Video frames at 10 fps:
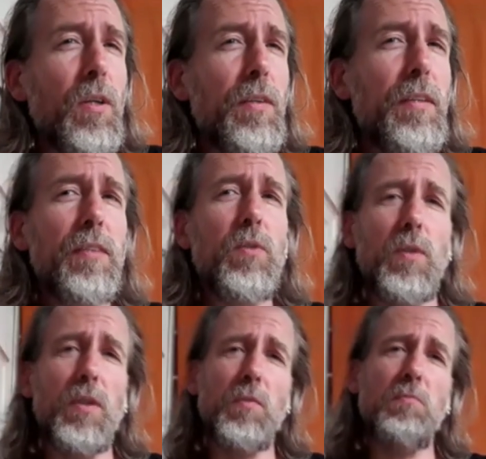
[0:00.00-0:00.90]
this
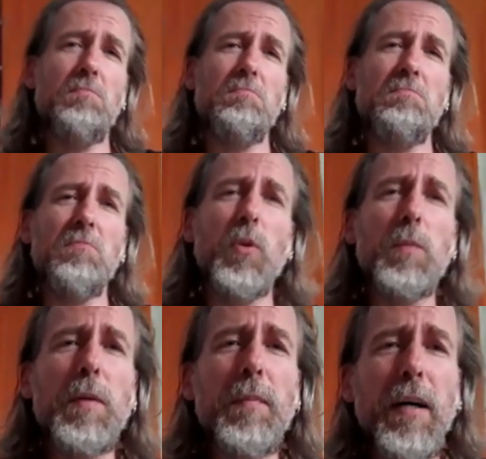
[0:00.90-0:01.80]
would
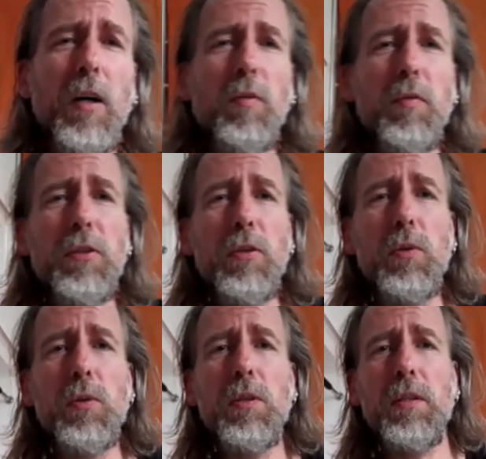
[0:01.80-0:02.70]
be my
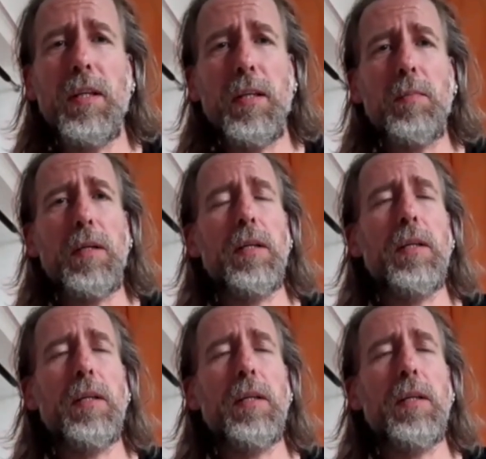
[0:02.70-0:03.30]
overview and my